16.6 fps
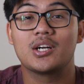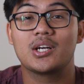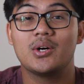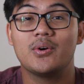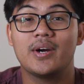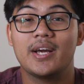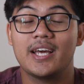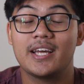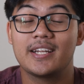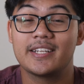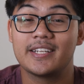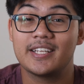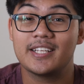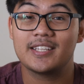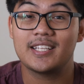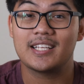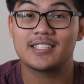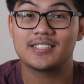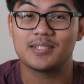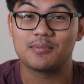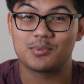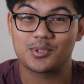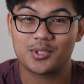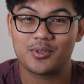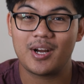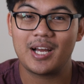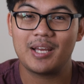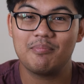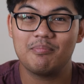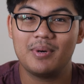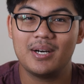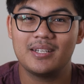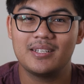go ahead and hit that
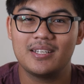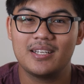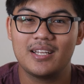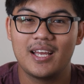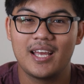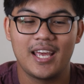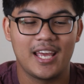subscribe button.